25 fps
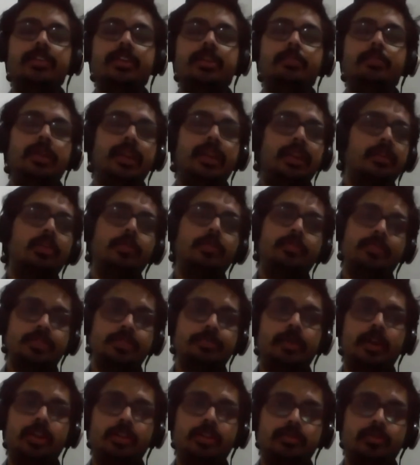depending on
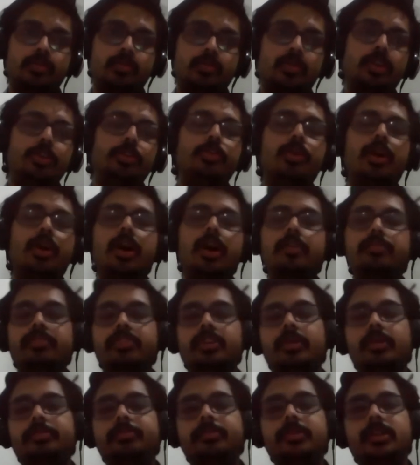which part of the world you are
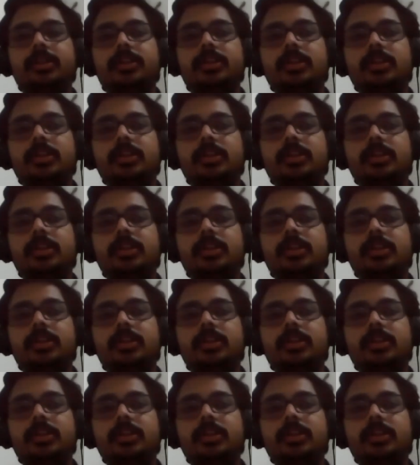from.